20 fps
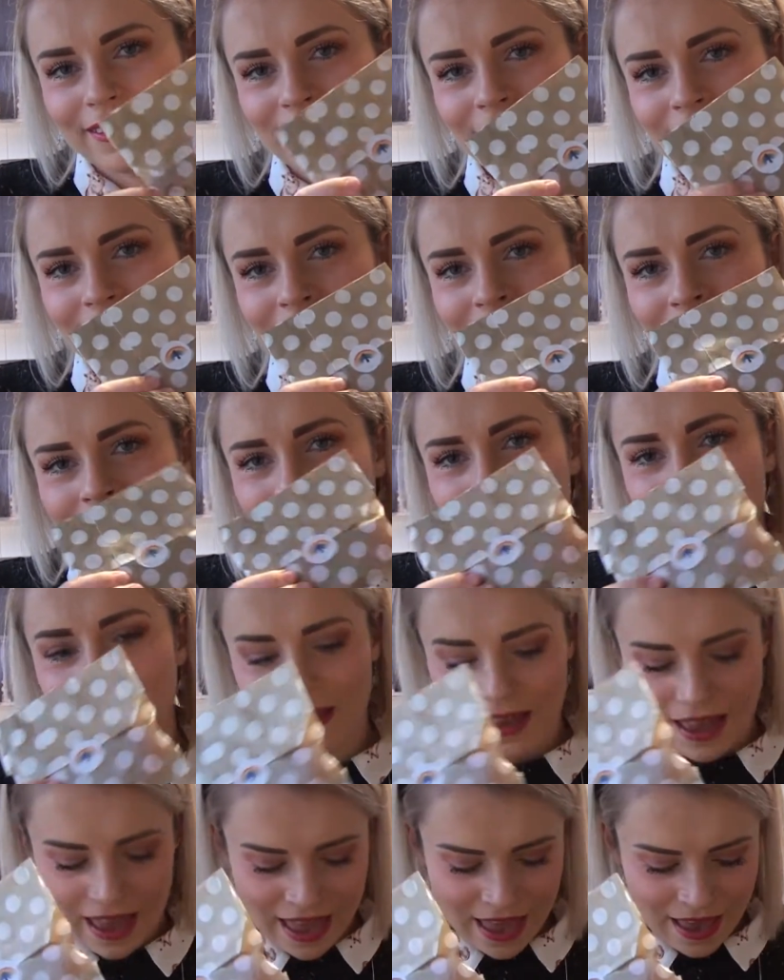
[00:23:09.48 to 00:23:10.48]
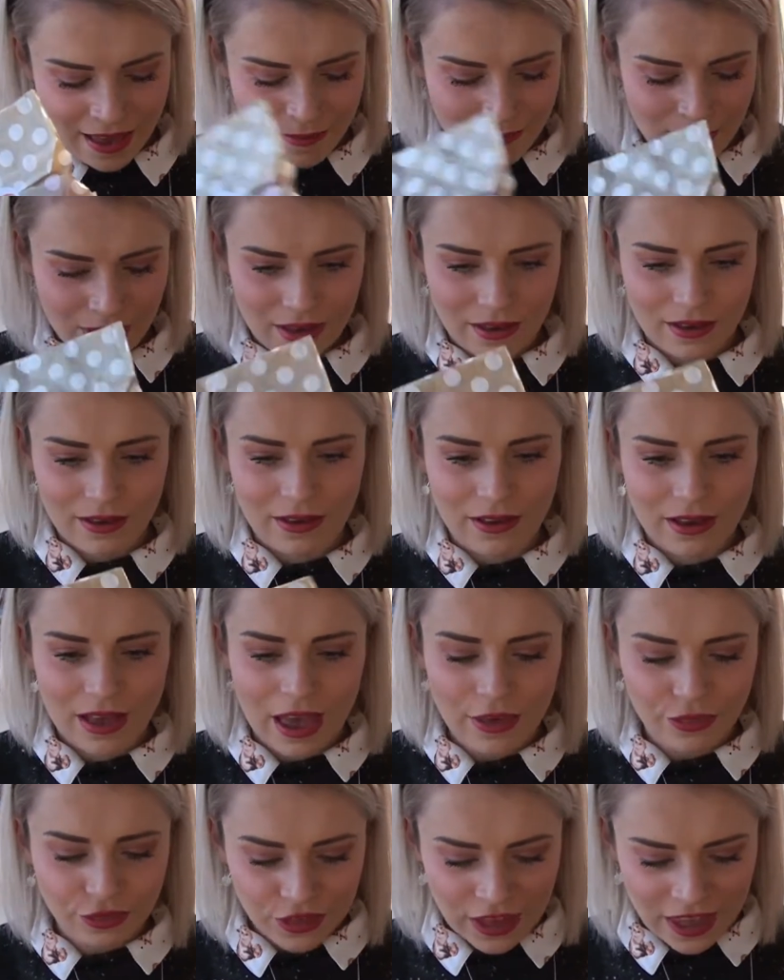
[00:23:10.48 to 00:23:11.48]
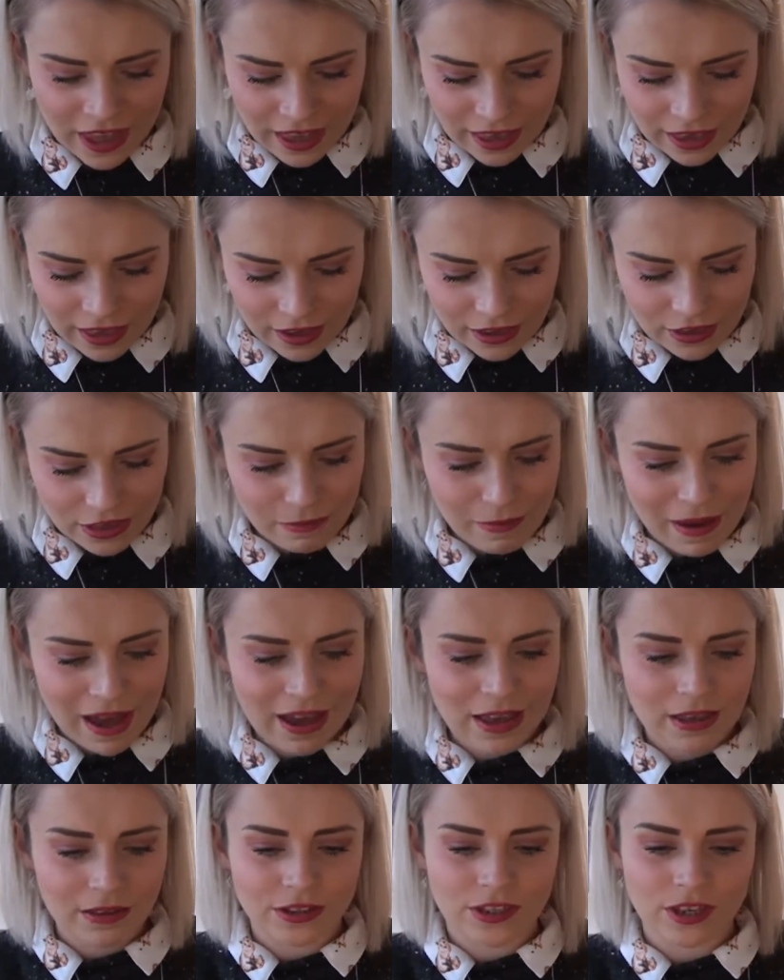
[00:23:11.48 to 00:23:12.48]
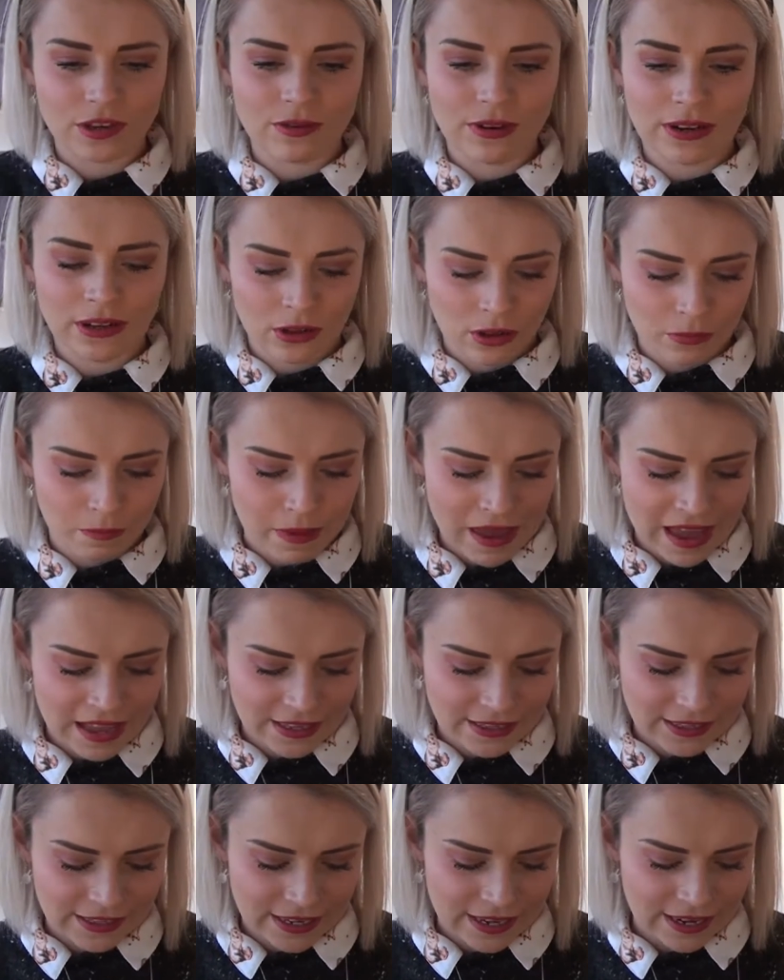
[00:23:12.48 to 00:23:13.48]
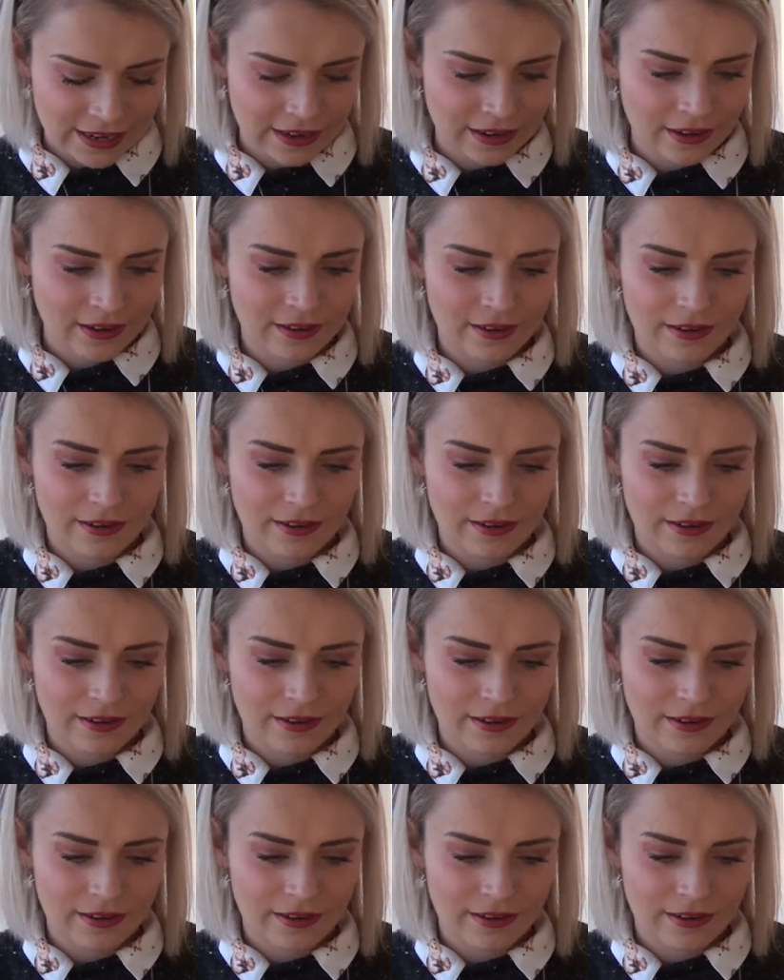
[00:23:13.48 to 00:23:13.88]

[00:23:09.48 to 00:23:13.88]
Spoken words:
And then I think they might do little bits in